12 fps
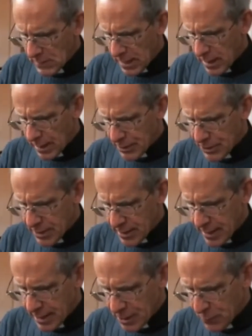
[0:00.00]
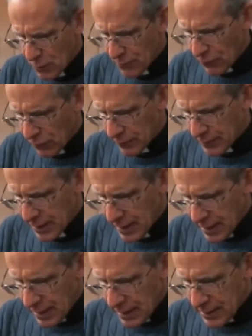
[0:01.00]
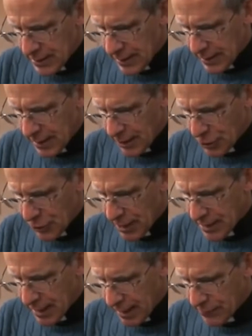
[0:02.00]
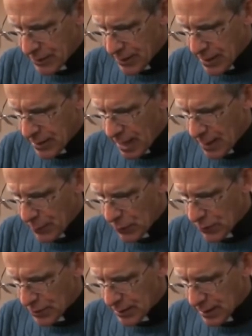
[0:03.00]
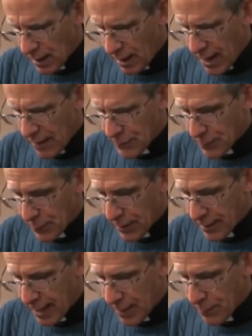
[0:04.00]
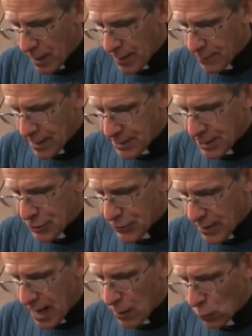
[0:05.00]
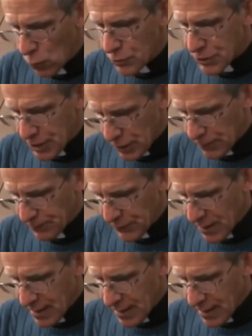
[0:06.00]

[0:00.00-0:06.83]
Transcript: He answered, "Let us move on to the country towns in the neighborhood. I have to proclaim my message there also.